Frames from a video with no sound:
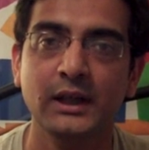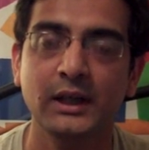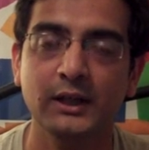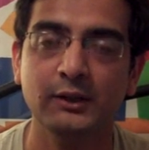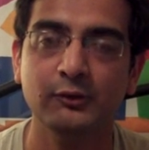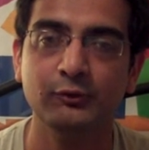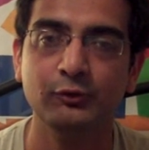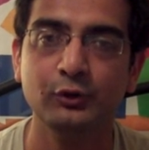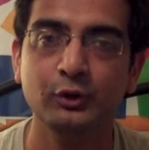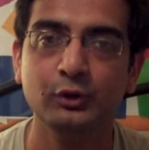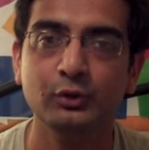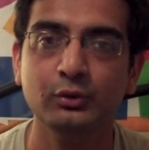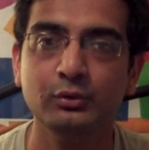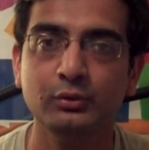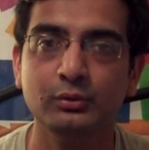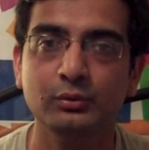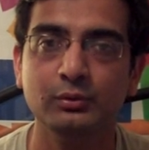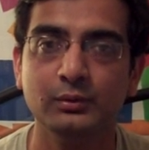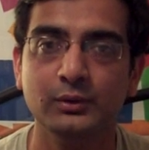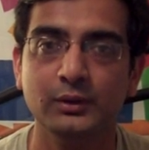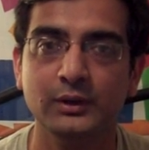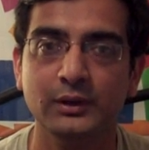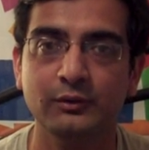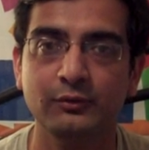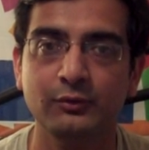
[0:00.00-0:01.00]
If you
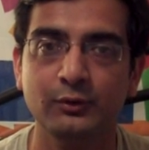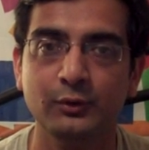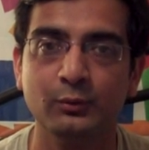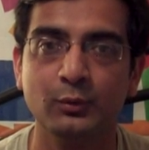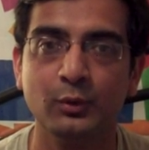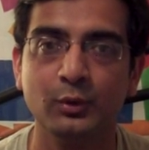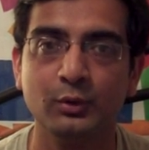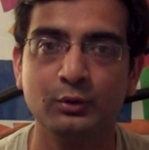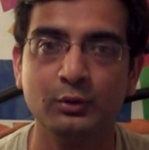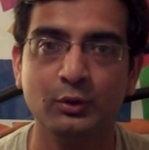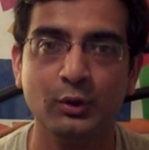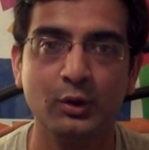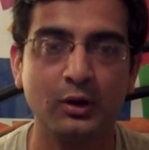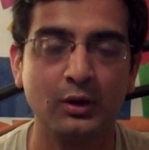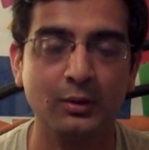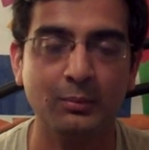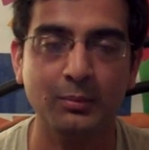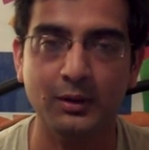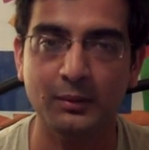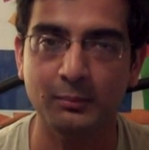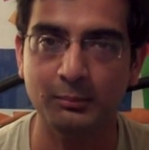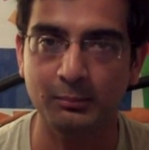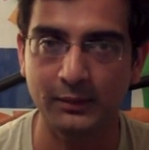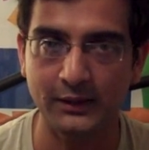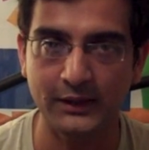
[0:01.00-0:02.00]
want to talk
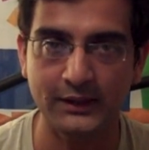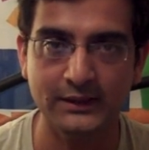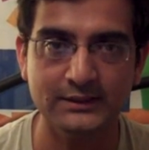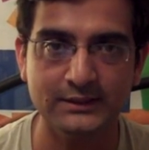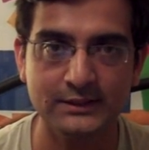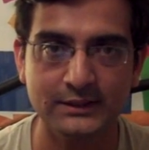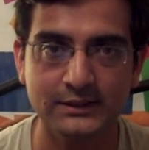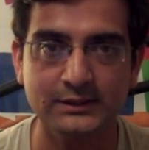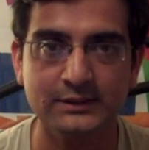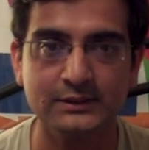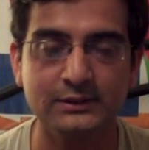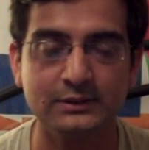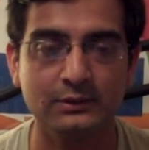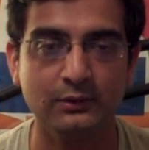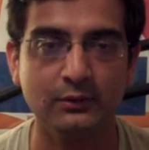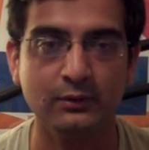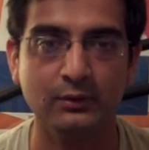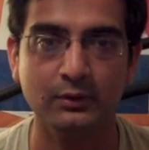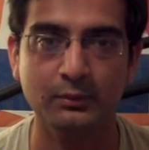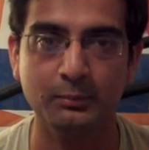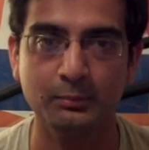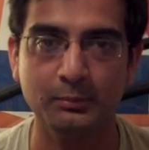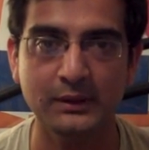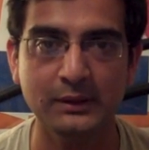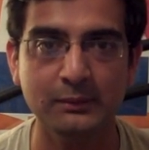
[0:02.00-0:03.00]
about places
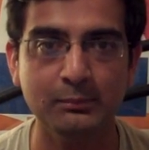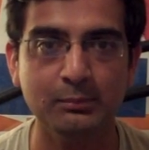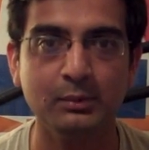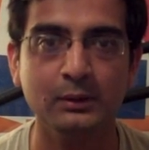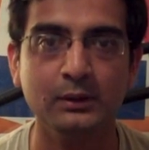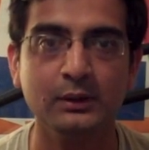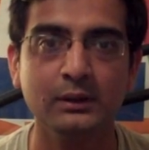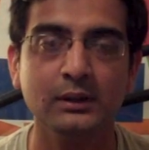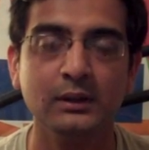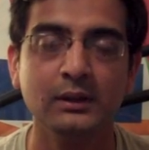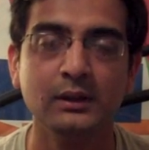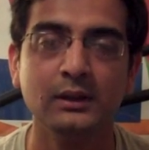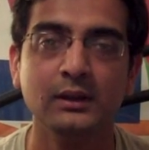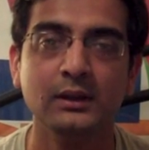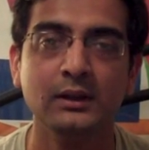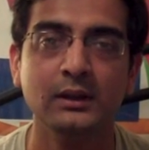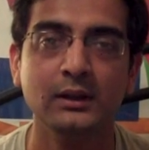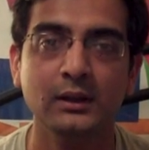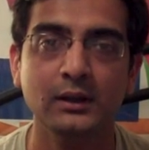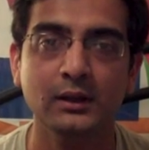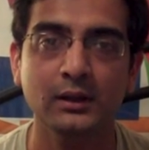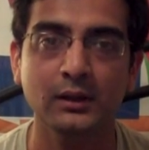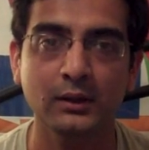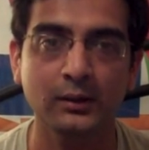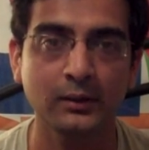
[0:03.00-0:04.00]
or people
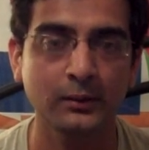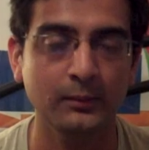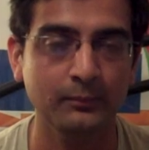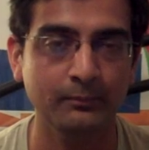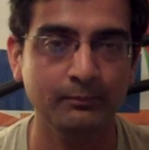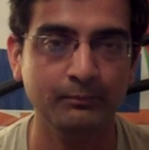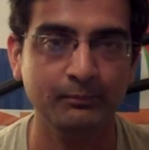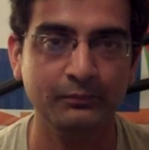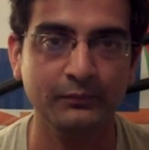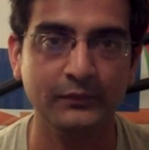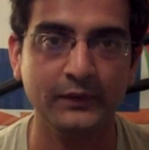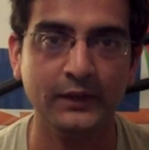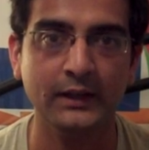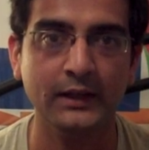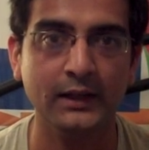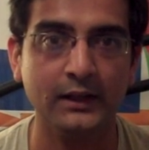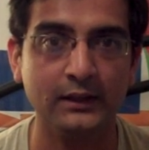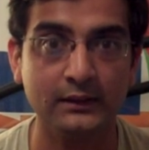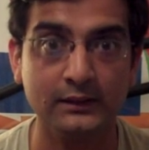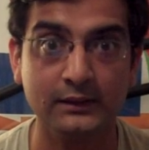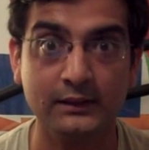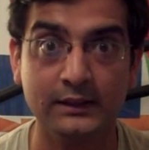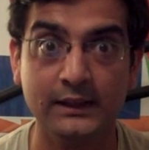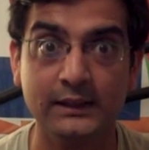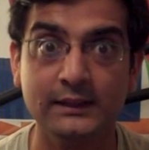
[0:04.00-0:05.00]
and
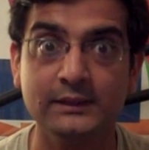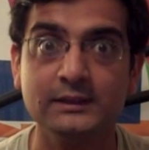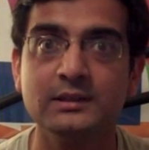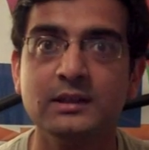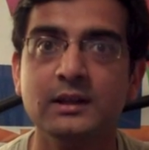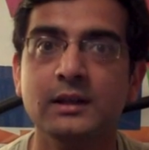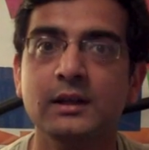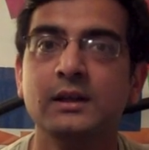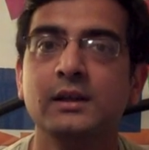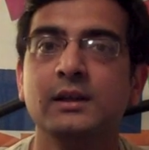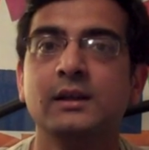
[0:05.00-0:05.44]
other things,